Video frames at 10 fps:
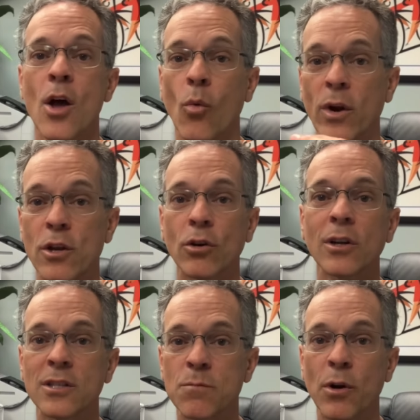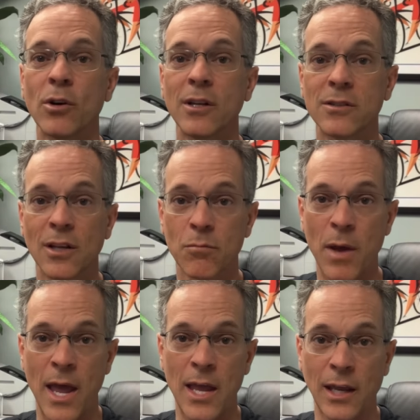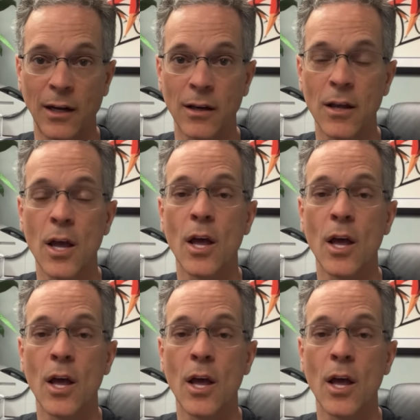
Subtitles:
When you're experiencing pain,